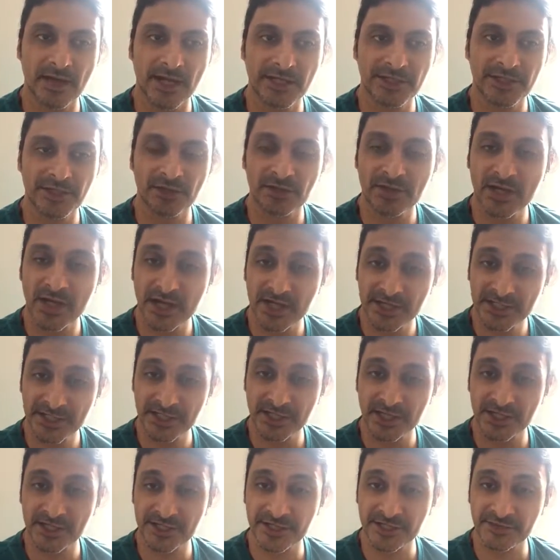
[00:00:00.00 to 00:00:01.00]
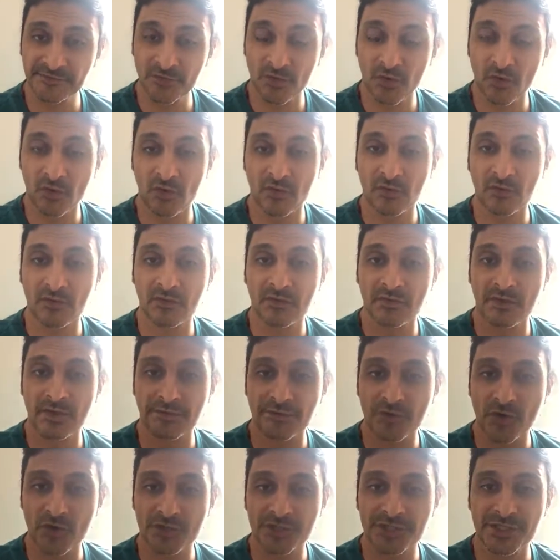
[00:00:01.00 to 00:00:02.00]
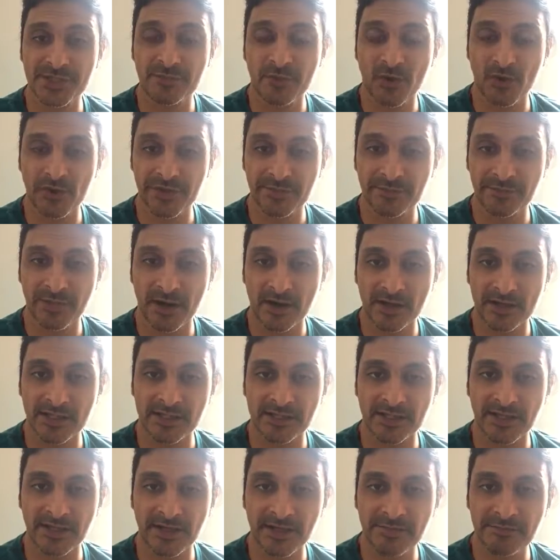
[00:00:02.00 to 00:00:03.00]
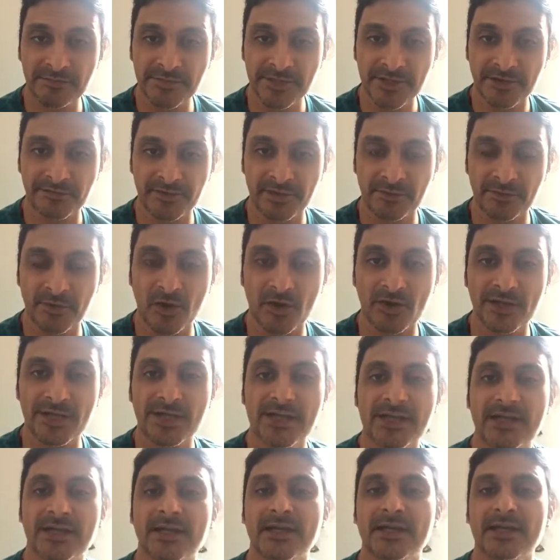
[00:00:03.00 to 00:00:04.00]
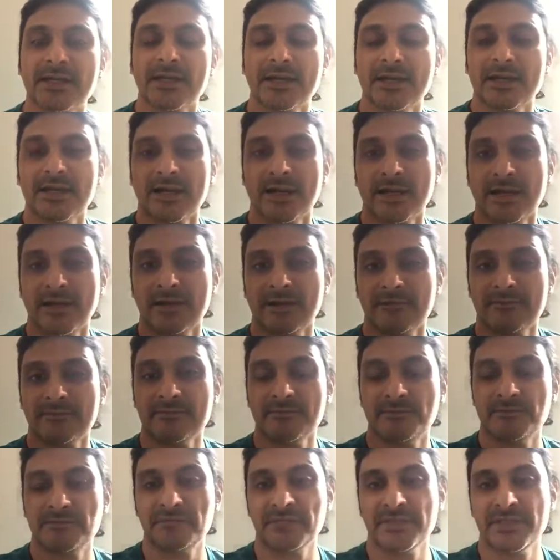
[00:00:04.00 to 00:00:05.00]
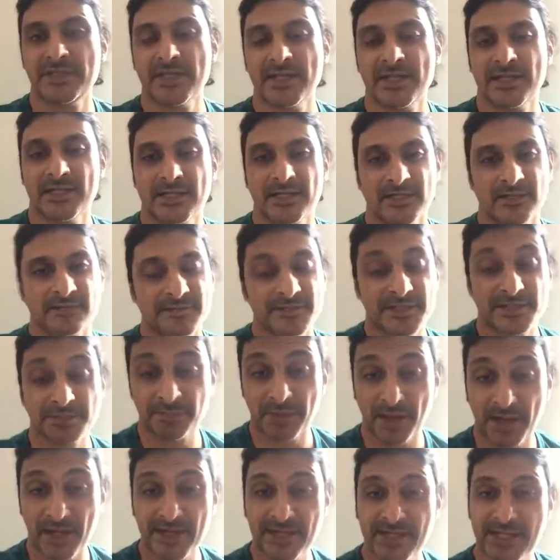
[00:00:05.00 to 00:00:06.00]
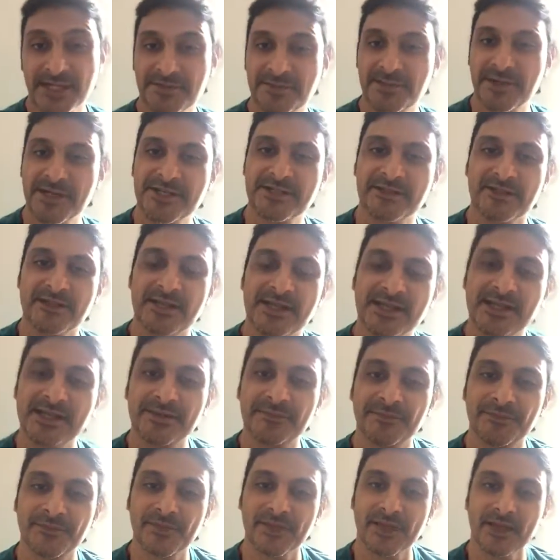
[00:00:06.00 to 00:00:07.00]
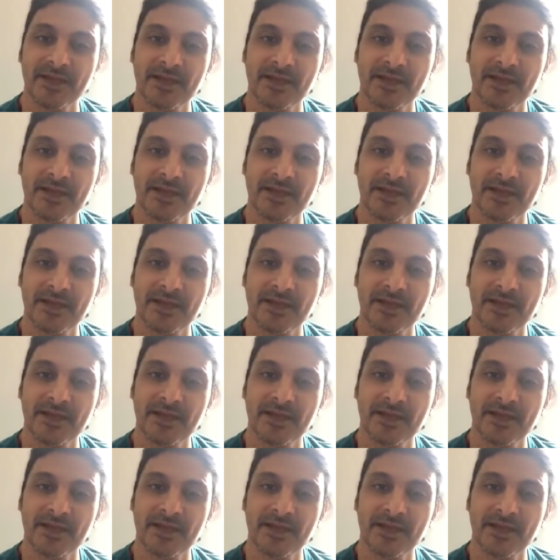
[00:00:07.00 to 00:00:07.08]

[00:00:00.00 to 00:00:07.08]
Hatha Yoga asanas involve, of course, the body parts, the limbs of the body, the spine especially.